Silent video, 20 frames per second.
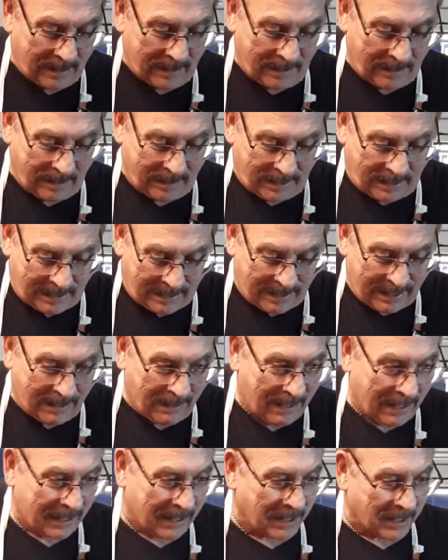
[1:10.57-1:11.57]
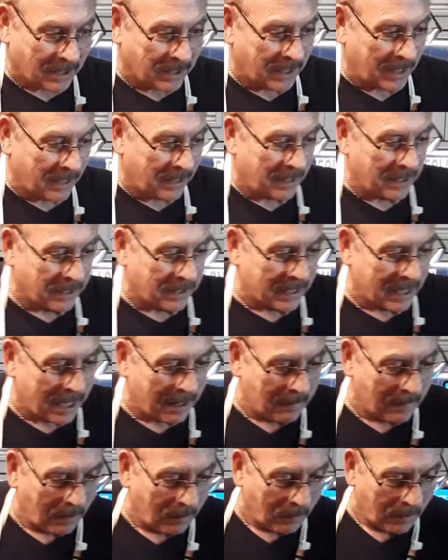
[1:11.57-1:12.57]
right, and now I can set this out of
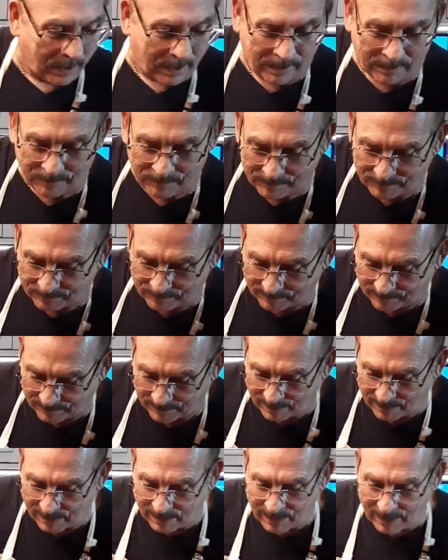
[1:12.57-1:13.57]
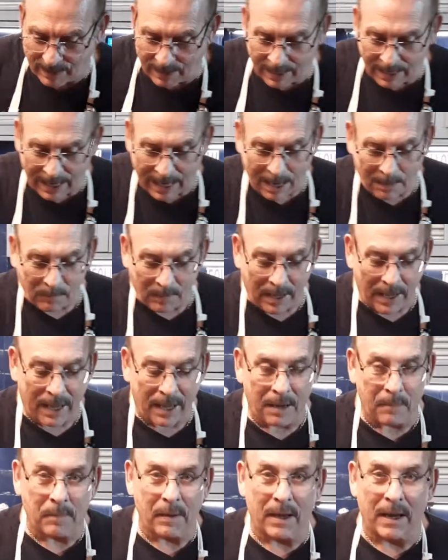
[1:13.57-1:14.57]
my way. I'm going to add
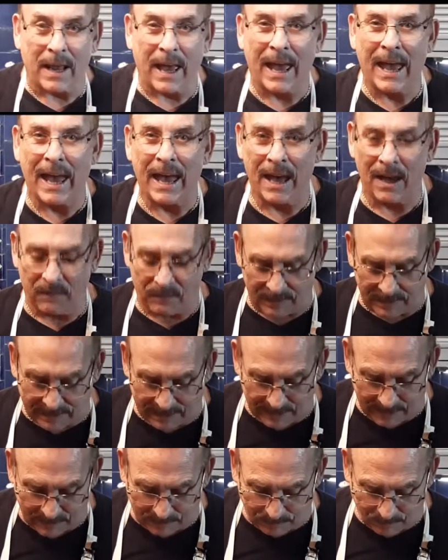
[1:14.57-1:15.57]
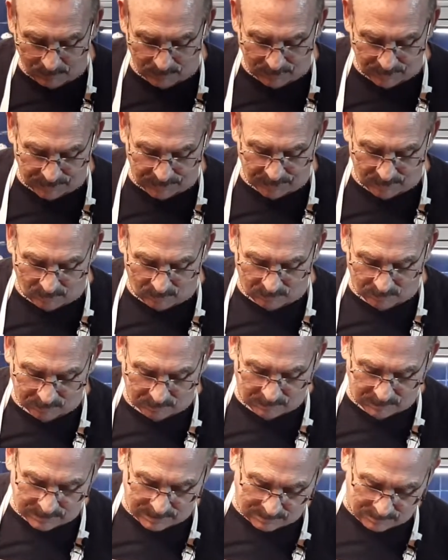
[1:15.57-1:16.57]
about 1/2 teaspoon of salt, which I'm